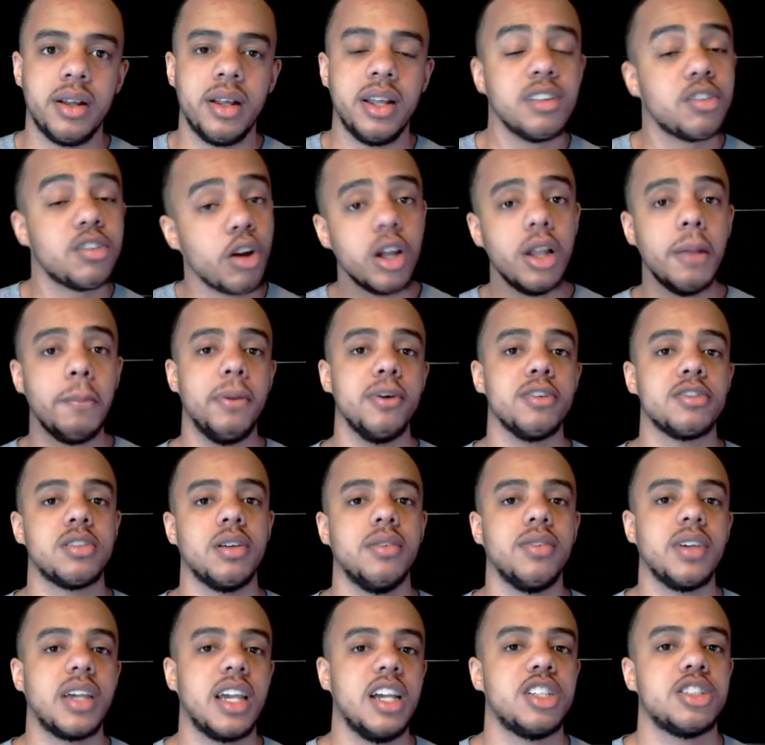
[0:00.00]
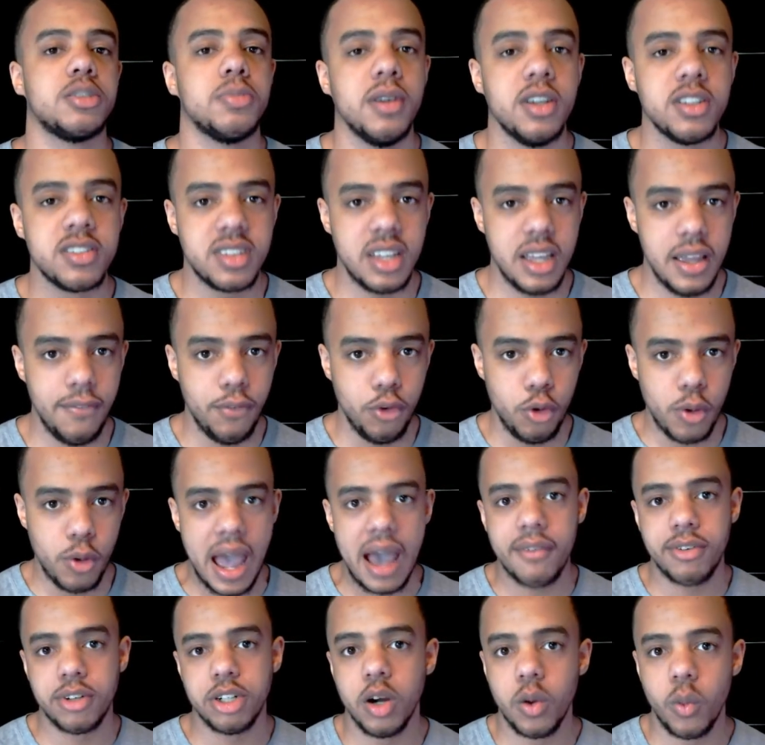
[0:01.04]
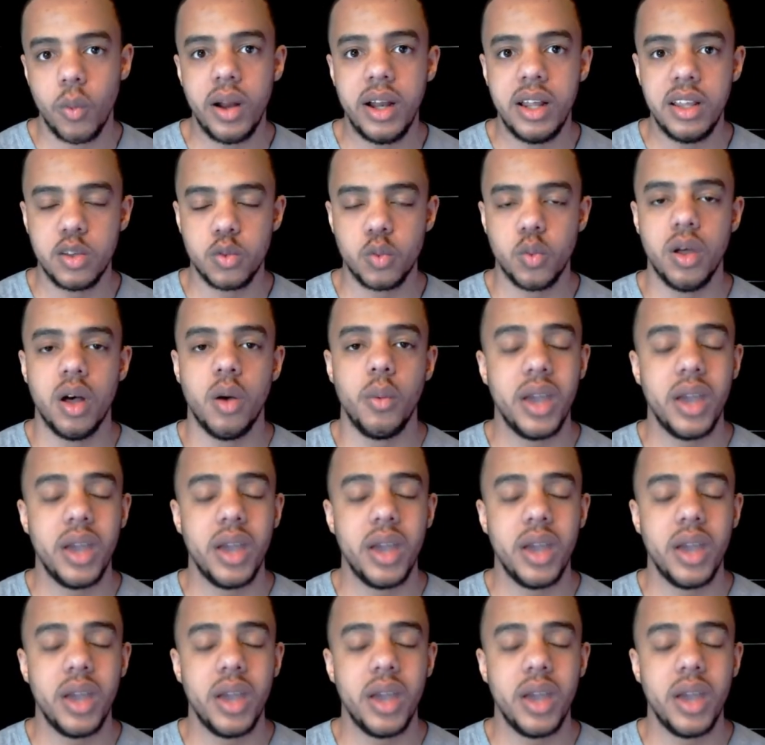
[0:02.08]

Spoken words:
and turn on the post notification bells if you haven't already as well.